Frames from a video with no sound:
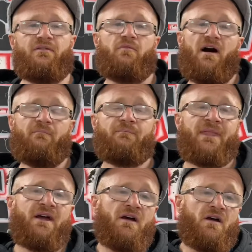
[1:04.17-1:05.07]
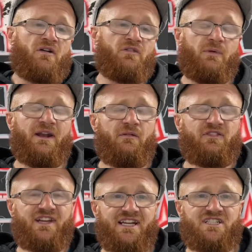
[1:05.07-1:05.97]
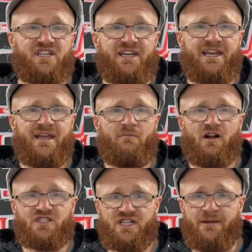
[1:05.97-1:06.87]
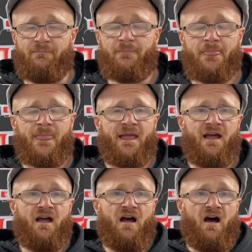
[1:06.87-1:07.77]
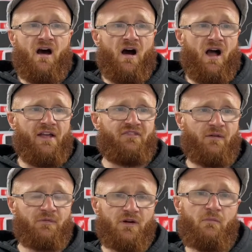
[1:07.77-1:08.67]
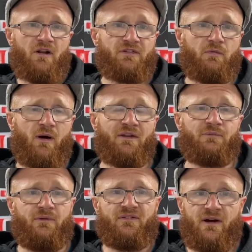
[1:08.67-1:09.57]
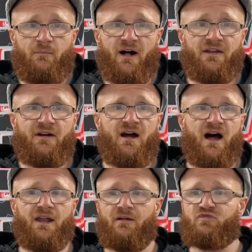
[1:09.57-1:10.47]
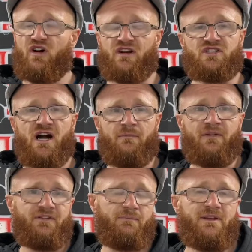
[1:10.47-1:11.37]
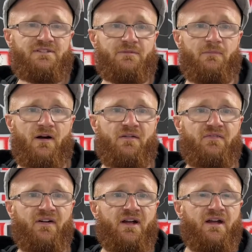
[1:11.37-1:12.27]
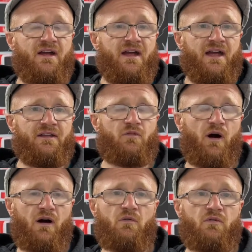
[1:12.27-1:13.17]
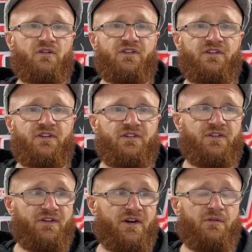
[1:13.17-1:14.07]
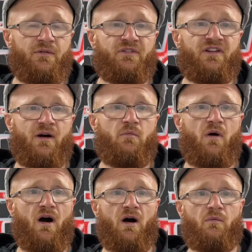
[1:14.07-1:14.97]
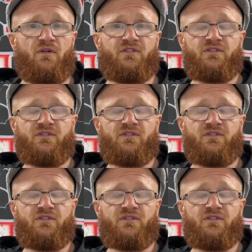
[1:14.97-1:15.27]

one, because when I was teaching in my gym, if I'm doing one-to-ones with someone and I'm trying to show them a submission move, it's quite awkward to do. So what I was